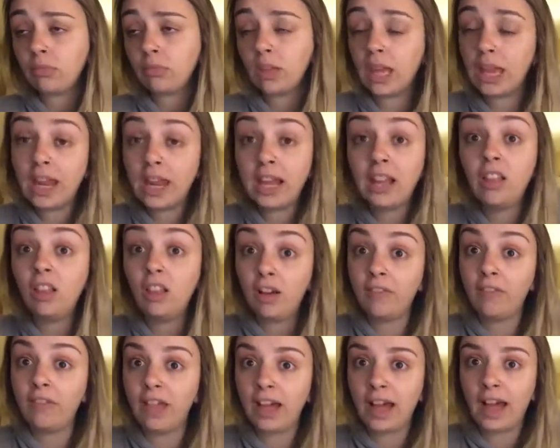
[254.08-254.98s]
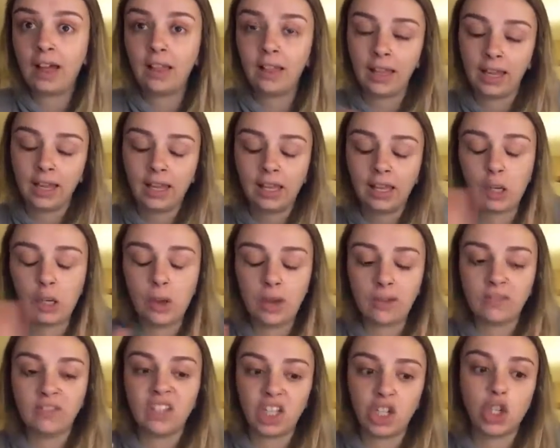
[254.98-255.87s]
And I love that. Like you
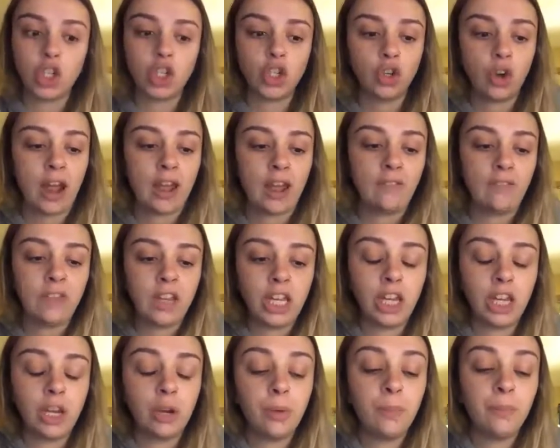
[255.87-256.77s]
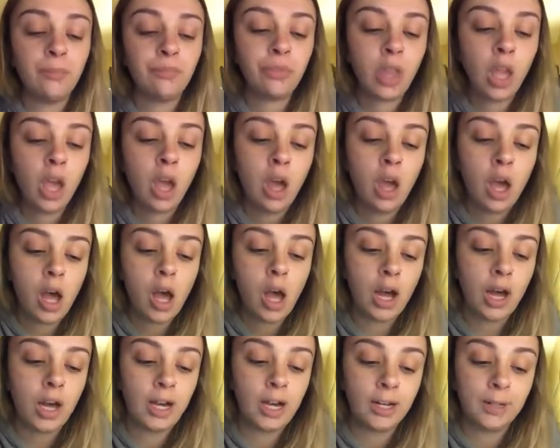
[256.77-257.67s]
have such a drive in you.
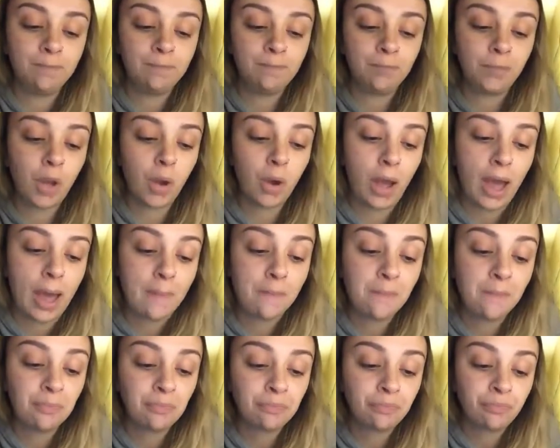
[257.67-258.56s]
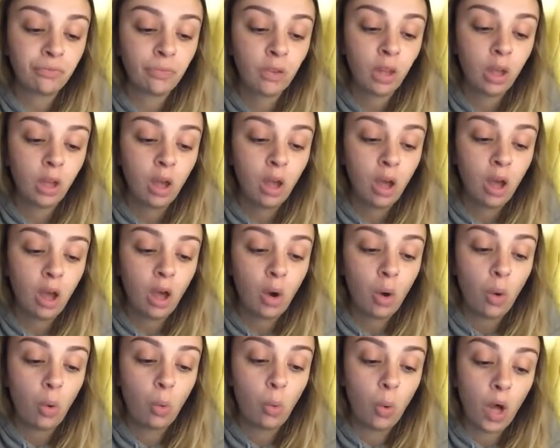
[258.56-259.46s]
Okay.
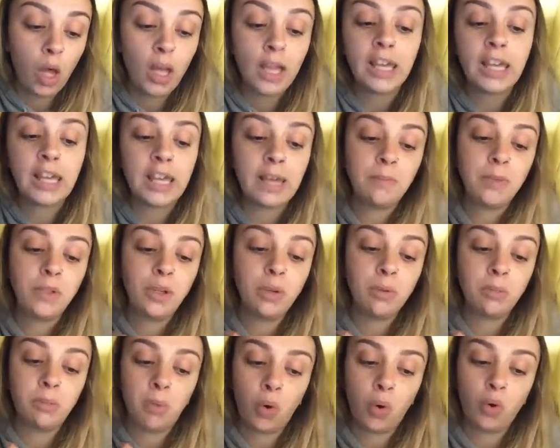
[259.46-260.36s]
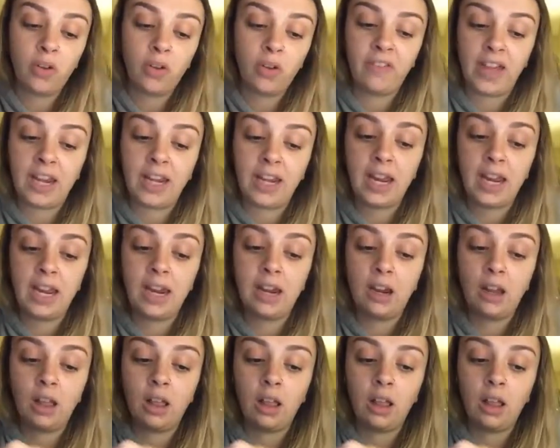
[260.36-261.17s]
What keeps you motivated?